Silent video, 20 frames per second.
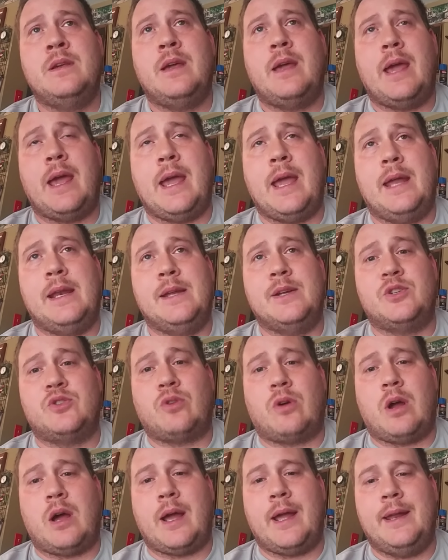and it
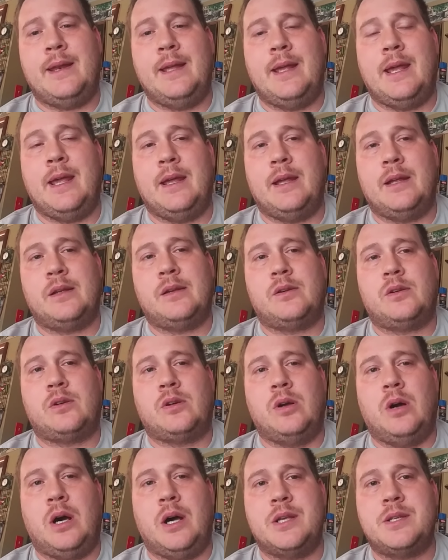dried, it
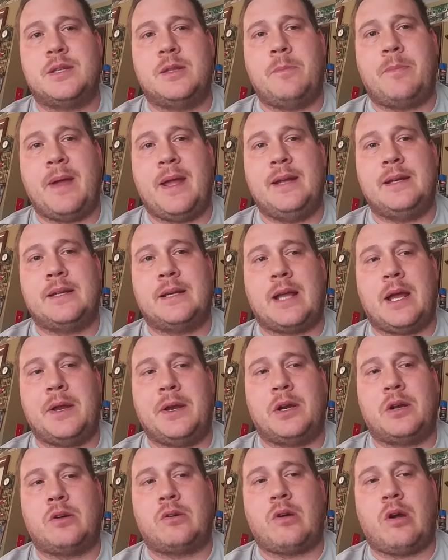caused the paint to kind
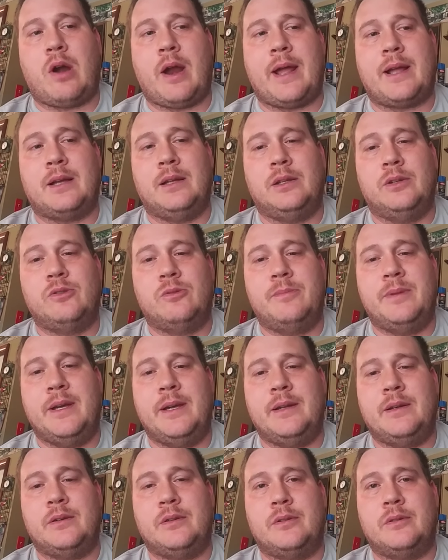of crack a little
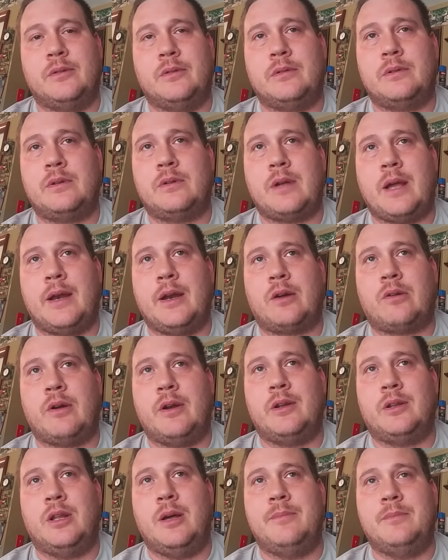bit and kind of
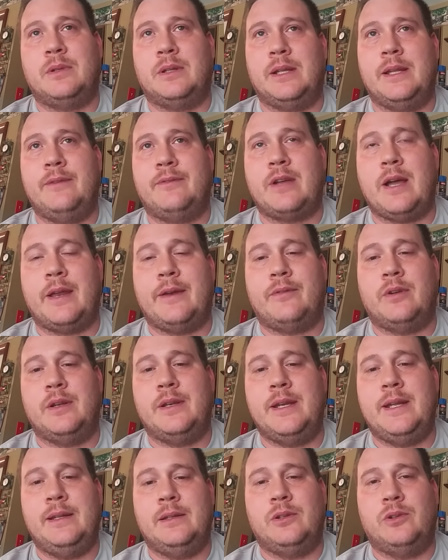crinkle up and leave kind of a
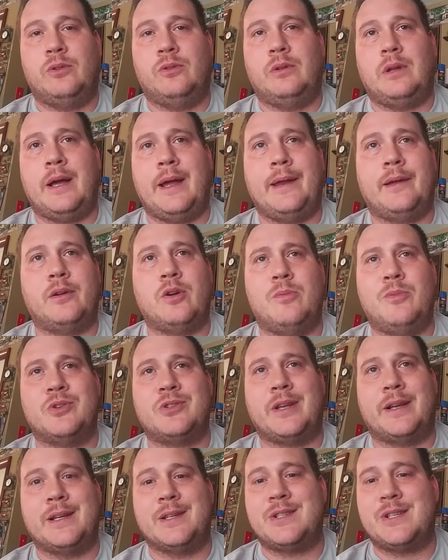neat little, like almost
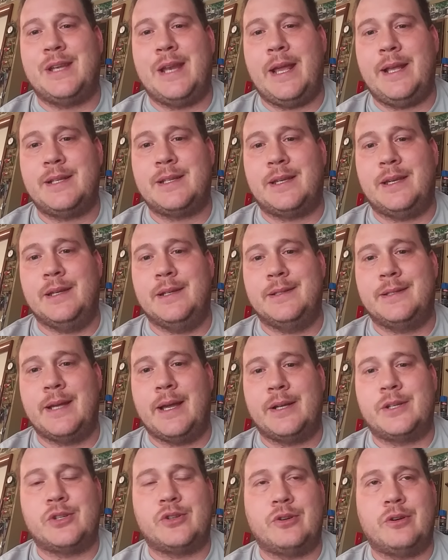like a snakeskin
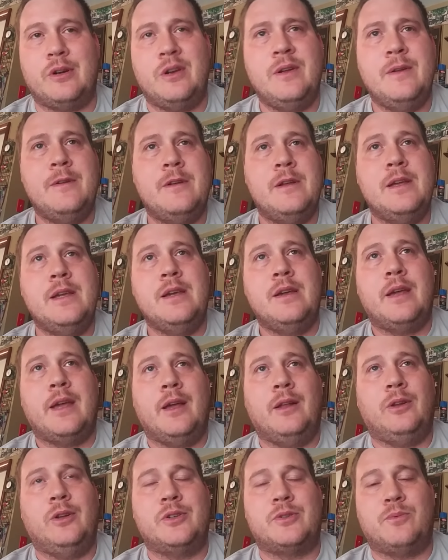texture. It
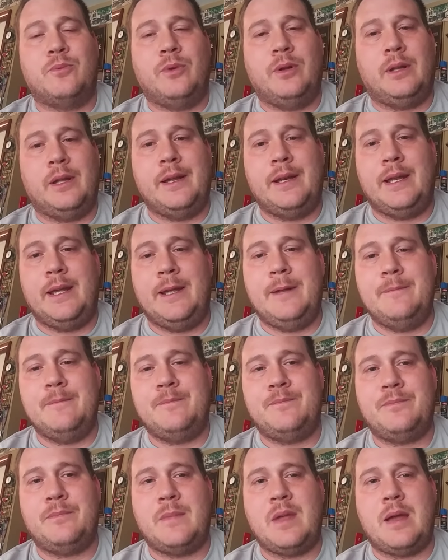looks really neat.
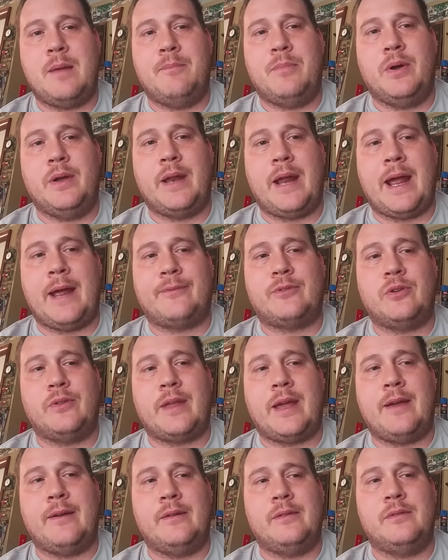But after
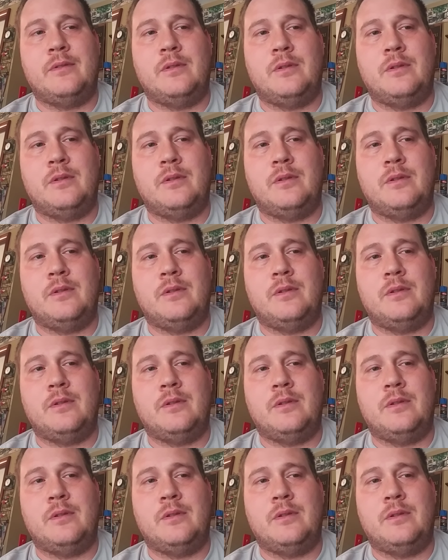that